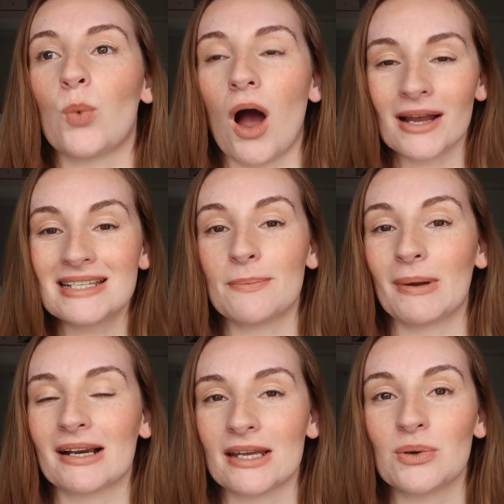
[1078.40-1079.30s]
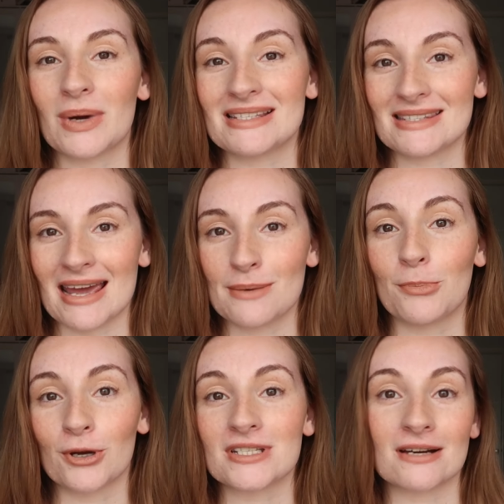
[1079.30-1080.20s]
I typically always say
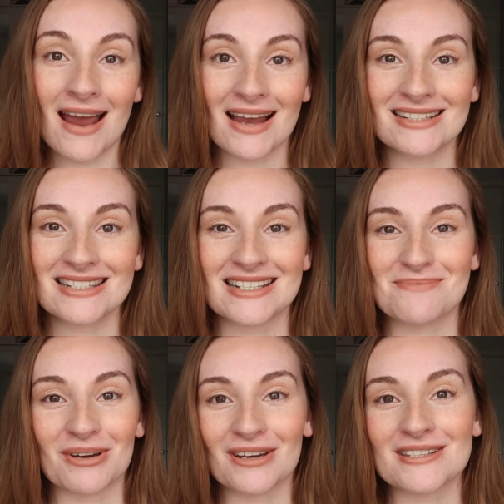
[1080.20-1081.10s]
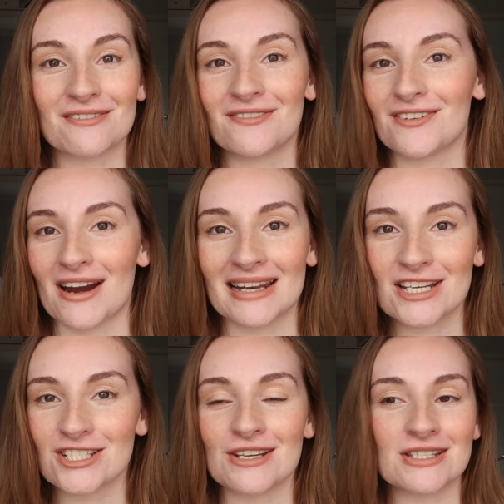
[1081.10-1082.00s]
book direct, because if there are any
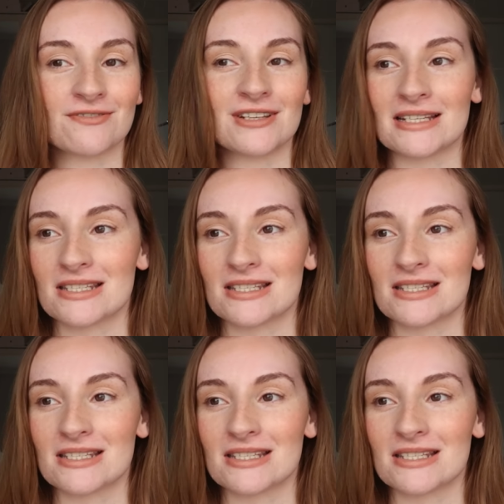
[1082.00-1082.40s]
issues, if you need